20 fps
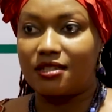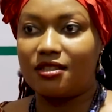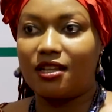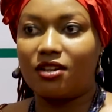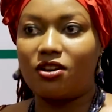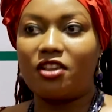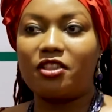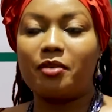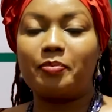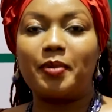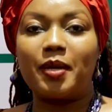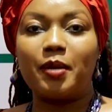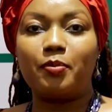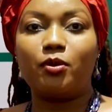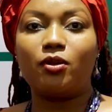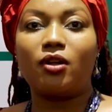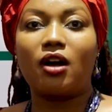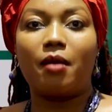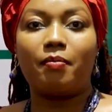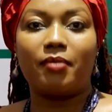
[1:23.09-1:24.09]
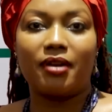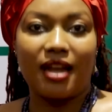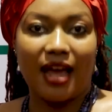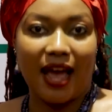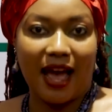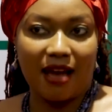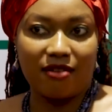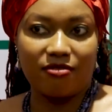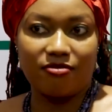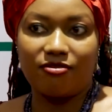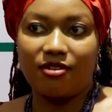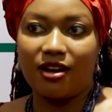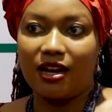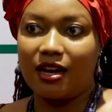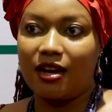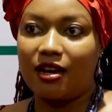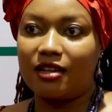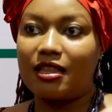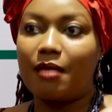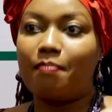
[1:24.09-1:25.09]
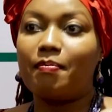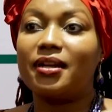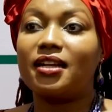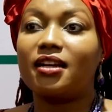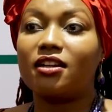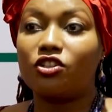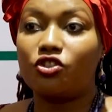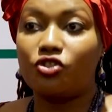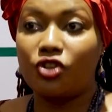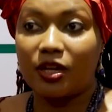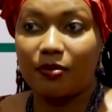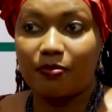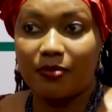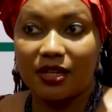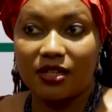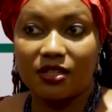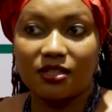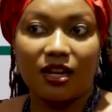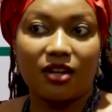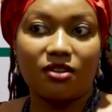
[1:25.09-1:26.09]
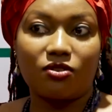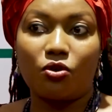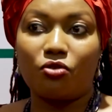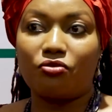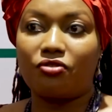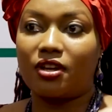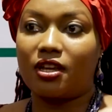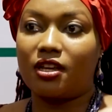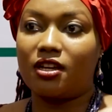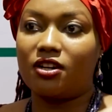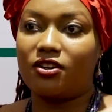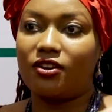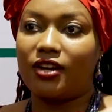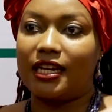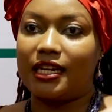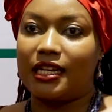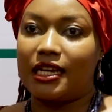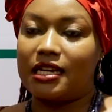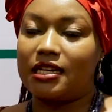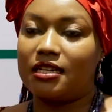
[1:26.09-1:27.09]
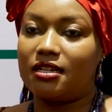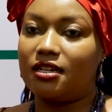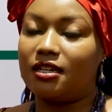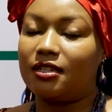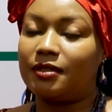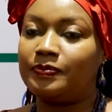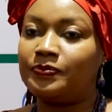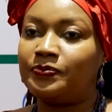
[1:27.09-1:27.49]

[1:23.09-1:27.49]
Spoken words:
that other people come and have their medical treatment done over here in India.